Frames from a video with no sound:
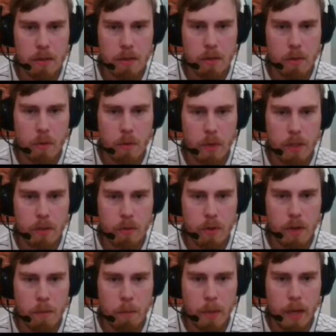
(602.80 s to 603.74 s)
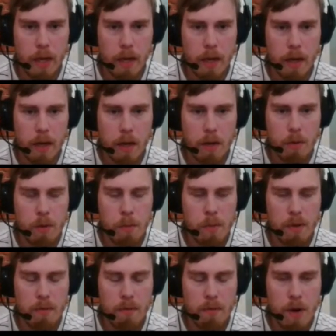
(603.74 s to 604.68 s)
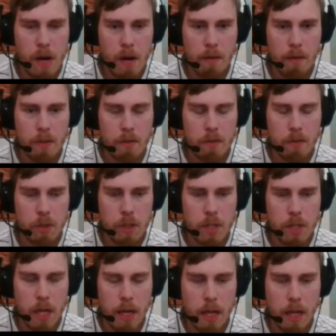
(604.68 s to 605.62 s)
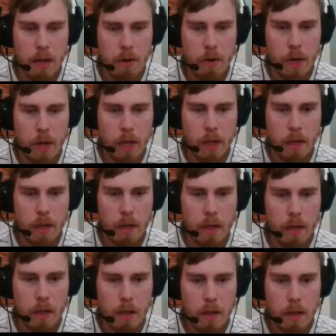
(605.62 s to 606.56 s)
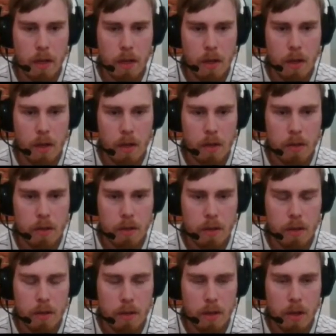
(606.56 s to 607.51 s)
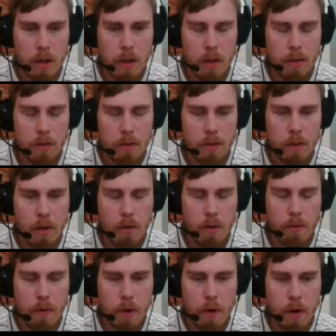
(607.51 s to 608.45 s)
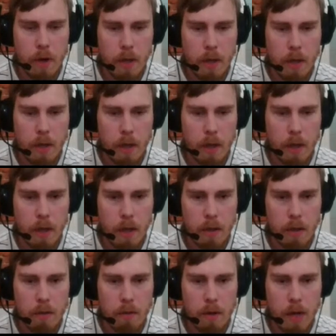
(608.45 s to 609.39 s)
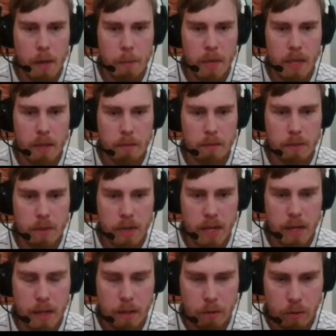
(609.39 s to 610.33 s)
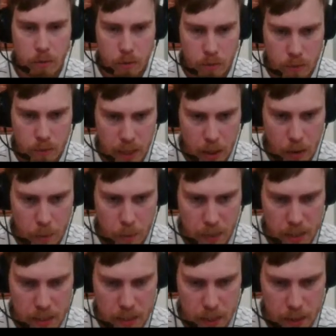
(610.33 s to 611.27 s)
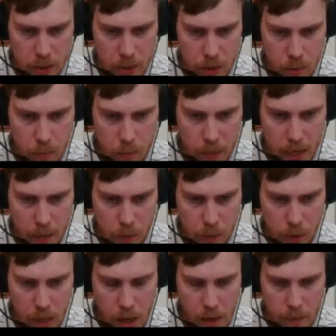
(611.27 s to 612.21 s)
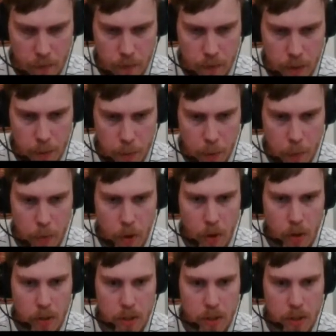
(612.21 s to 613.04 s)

white could have played queen b5. This was slightly annoying. Offering, threatening to take on b6, so black would have double pawns.